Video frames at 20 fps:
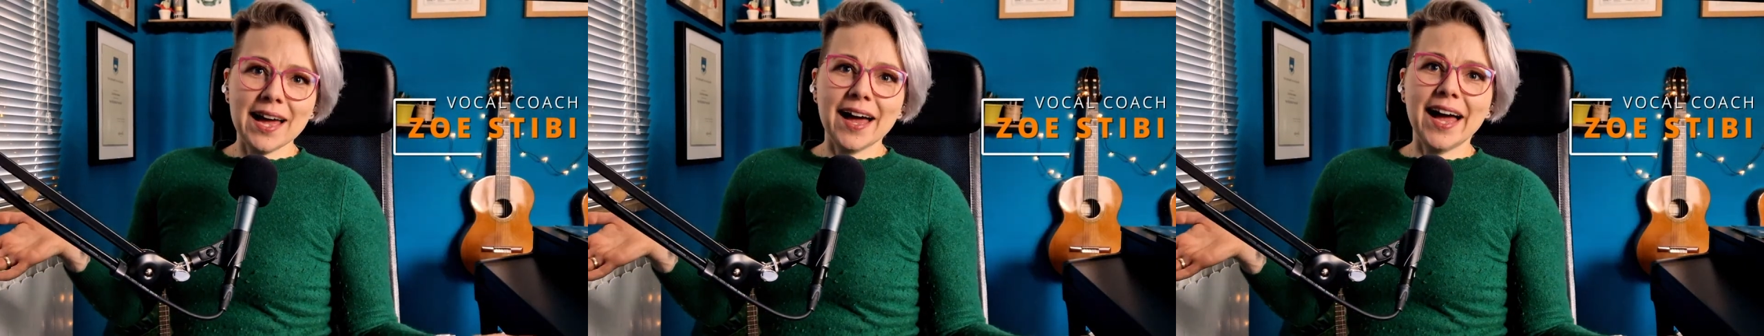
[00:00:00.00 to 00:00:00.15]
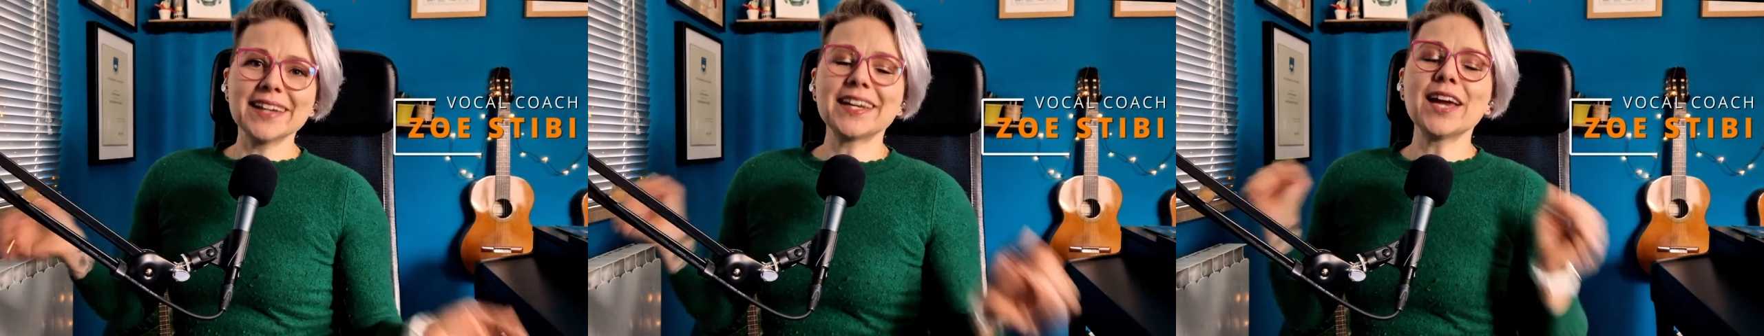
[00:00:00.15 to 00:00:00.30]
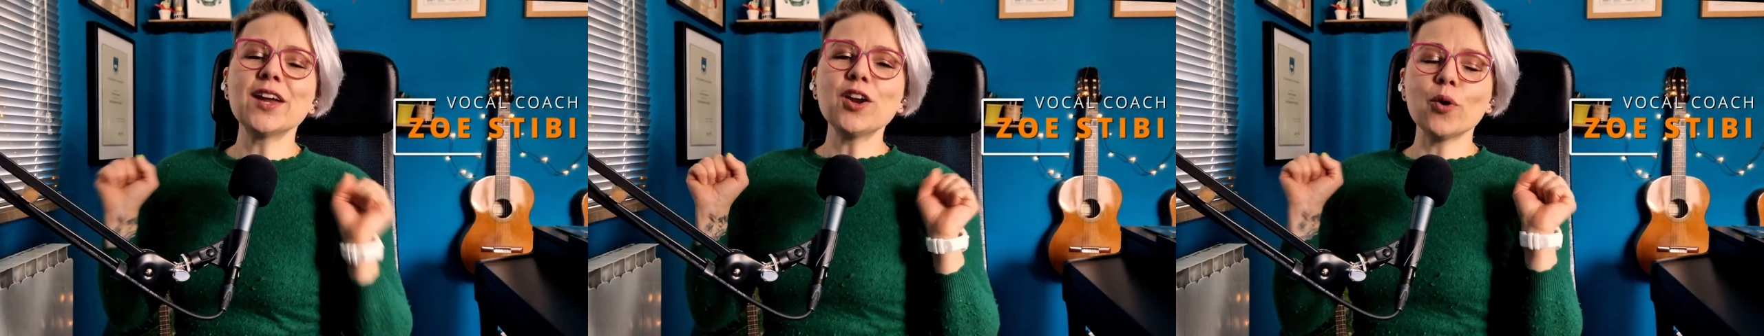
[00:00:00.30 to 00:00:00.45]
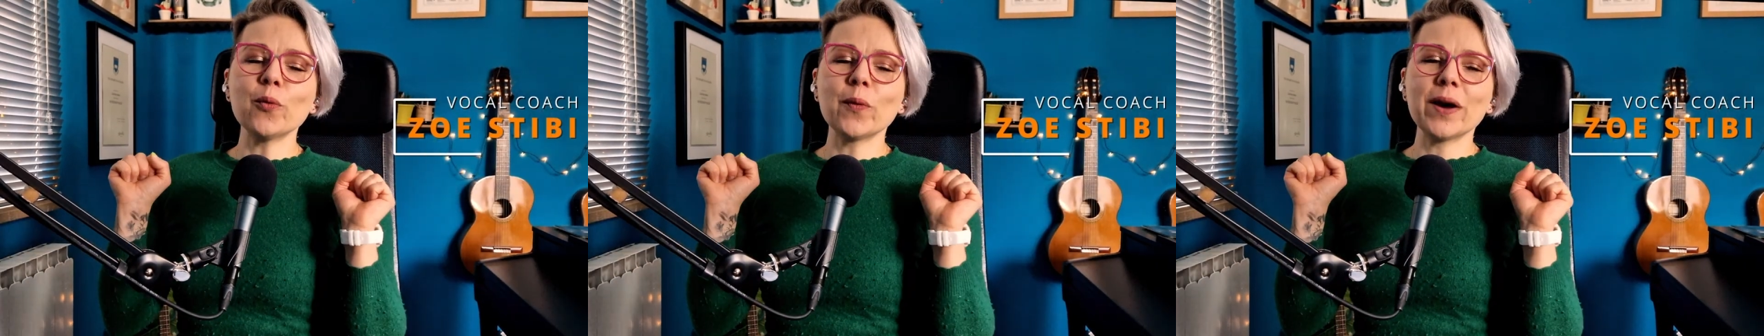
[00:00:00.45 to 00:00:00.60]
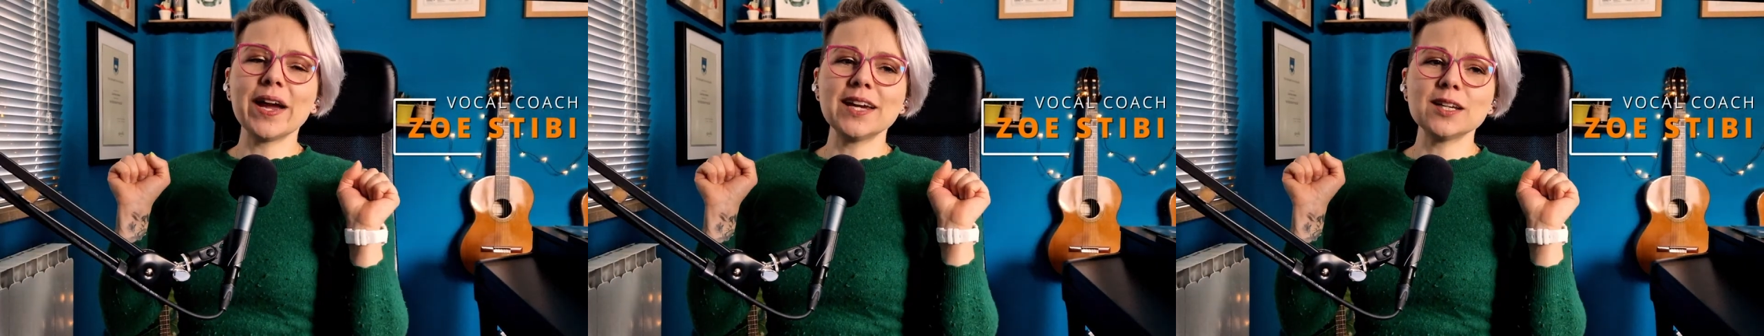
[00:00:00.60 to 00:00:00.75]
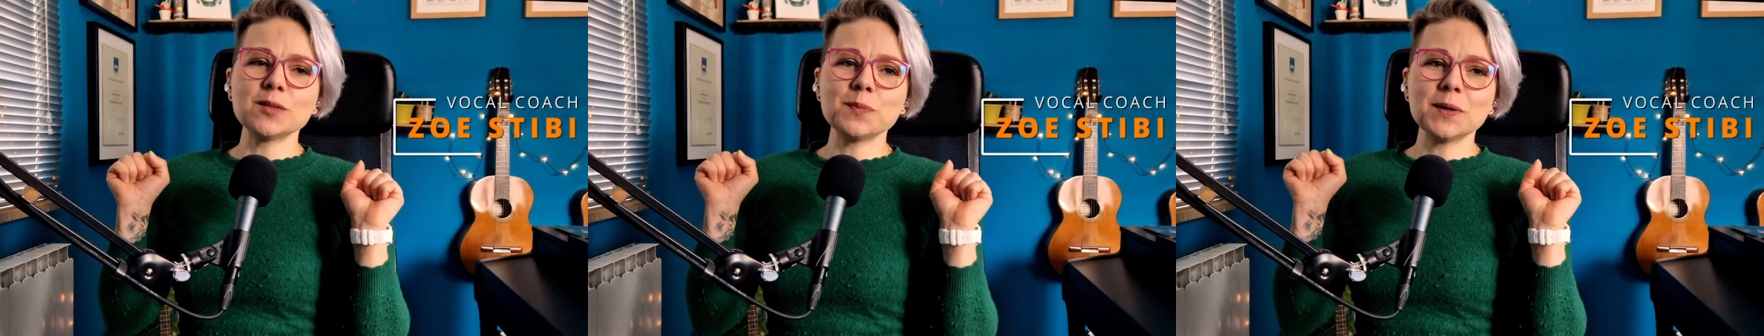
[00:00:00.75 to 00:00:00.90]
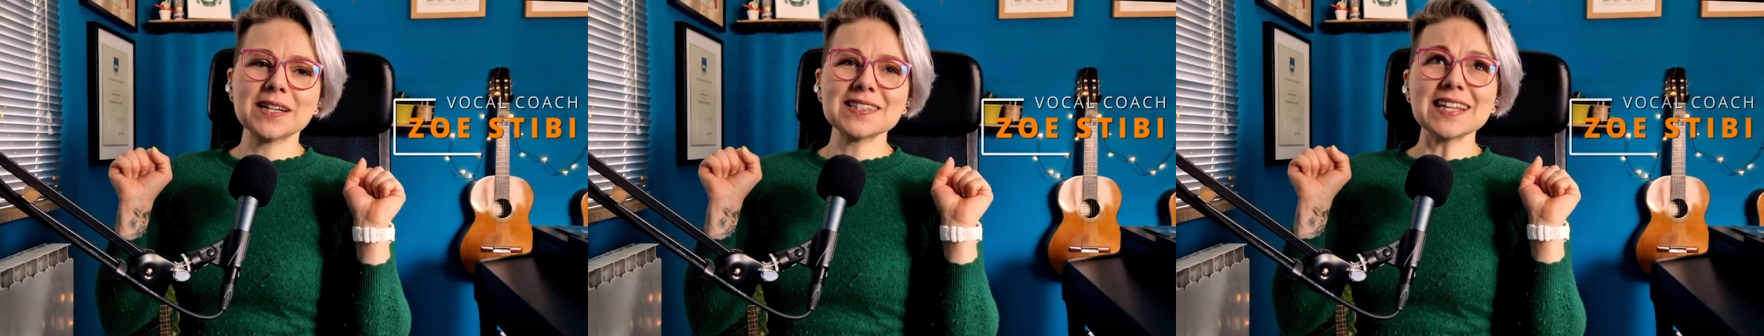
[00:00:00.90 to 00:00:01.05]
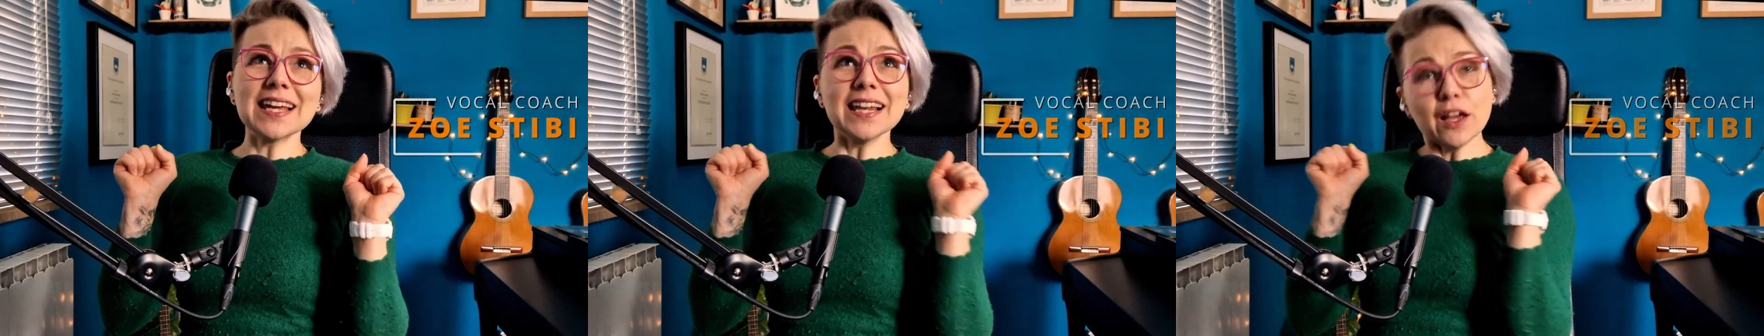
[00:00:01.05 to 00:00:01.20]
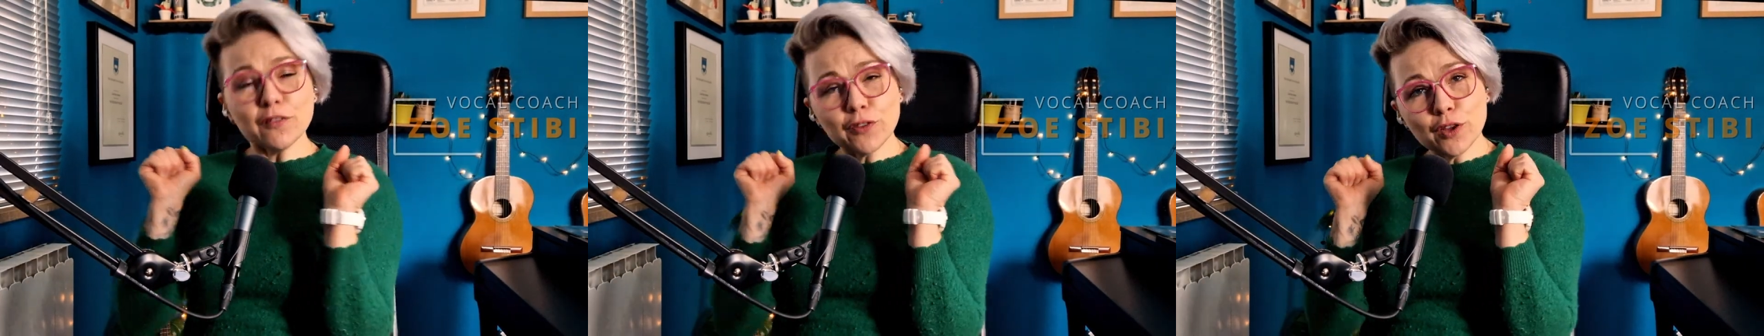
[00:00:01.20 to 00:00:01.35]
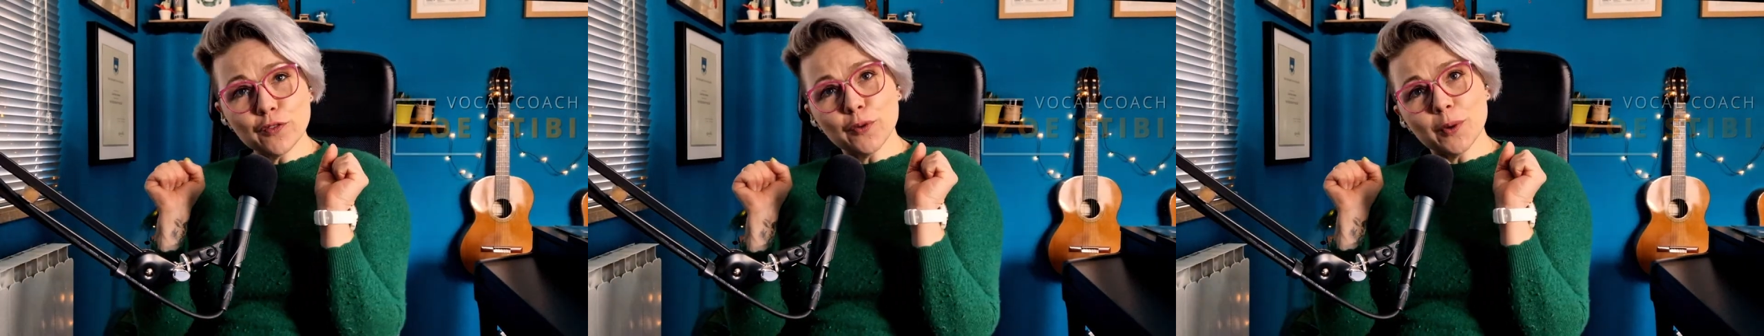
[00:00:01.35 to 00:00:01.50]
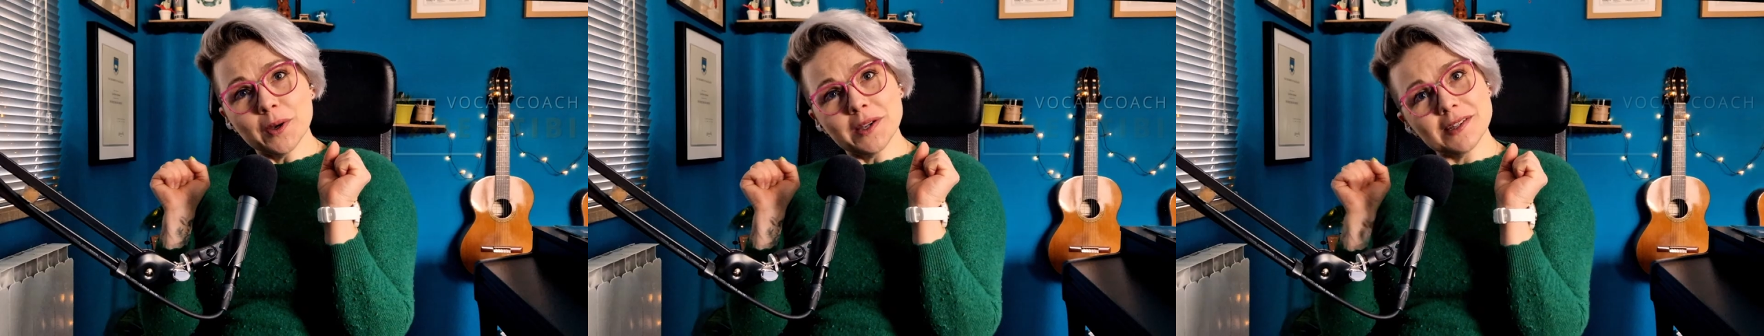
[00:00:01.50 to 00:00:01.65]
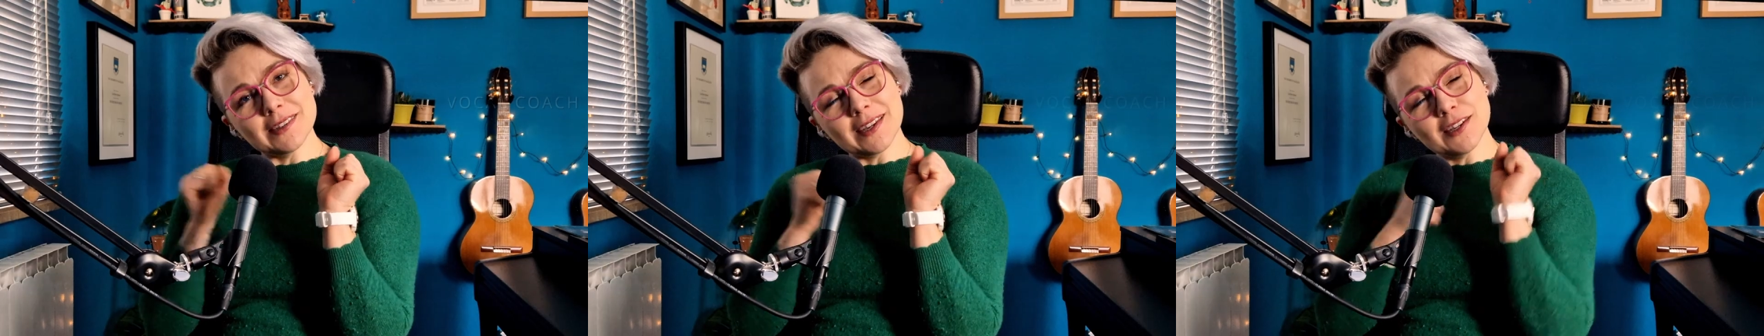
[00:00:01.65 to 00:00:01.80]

I cannot wait because I love her voice.